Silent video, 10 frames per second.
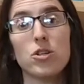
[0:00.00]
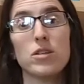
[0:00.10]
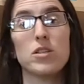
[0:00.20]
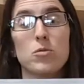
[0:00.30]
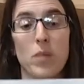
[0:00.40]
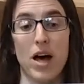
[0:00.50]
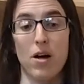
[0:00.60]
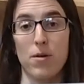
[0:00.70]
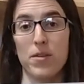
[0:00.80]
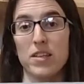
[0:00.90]
should
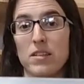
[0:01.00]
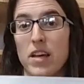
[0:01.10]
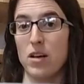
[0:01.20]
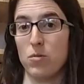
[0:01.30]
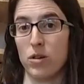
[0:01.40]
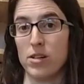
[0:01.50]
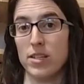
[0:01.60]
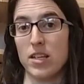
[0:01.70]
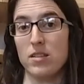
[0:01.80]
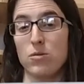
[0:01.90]
spell the sight
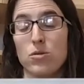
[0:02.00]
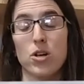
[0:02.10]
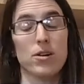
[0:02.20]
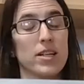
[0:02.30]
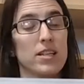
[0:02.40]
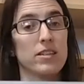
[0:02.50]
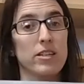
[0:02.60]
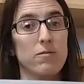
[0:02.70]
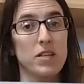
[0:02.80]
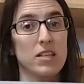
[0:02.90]
words and those target
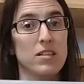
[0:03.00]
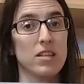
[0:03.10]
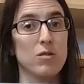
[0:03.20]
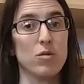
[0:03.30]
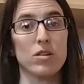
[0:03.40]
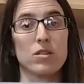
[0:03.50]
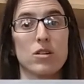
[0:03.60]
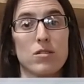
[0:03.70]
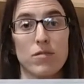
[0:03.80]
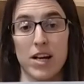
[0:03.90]
CVC words
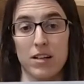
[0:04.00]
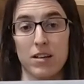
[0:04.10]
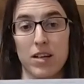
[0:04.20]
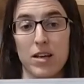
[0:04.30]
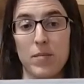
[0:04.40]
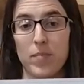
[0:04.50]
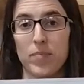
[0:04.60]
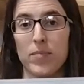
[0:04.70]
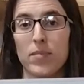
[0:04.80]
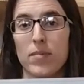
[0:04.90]
correctly.
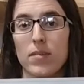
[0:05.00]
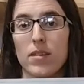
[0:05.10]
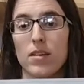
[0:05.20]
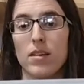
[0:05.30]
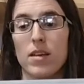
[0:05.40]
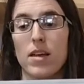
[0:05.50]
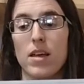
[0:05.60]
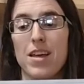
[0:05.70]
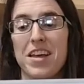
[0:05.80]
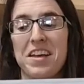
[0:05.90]

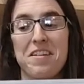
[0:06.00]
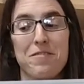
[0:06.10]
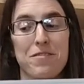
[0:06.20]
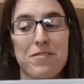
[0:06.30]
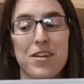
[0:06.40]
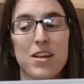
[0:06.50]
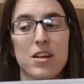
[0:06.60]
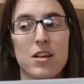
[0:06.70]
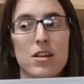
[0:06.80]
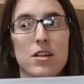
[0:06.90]
If
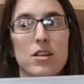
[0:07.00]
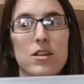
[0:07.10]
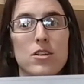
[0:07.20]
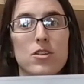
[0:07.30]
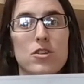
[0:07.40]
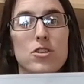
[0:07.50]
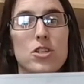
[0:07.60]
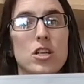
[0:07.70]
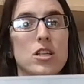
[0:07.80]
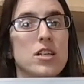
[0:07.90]

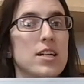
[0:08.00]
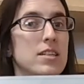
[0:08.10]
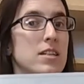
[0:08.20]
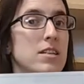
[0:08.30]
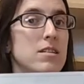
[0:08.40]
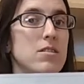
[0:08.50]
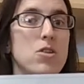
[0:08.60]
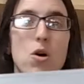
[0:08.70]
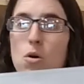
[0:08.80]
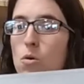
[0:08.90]
she doesn't
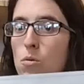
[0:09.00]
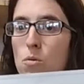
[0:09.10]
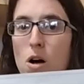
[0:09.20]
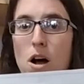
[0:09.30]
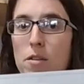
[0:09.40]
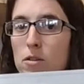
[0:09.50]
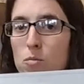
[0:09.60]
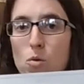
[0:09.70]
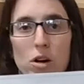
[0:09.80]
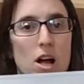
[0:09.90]
know
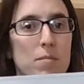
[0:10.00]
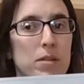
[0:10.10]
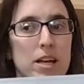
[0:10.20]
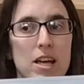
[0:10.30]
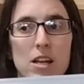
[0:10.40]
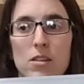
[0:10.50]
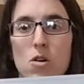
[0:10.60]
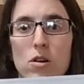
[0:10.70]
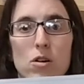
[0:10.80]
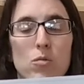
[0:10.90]
other more complicated,
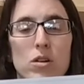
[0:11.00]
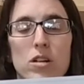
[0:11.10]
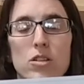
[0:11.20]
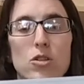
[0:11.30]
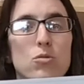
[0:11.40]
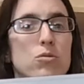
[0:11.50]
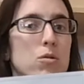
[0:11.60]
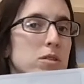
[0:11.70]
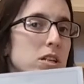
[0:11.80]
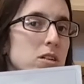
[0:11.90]
longer words, she
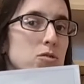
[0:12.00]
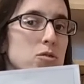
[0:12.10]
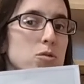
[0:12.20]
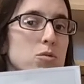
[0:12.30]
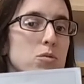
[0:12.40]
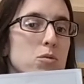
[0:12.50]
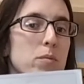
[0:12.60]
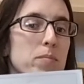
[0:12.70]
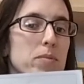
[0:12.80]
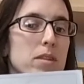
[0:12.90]
doesn't
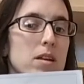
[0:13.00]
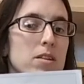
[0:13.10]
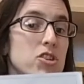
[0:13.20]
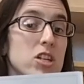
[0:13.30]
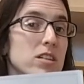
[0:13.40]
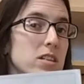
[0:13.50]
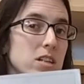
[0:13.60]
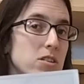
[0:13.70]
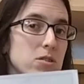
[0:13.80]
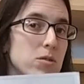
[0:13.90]

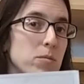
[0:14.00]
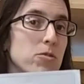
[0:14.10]
need to do them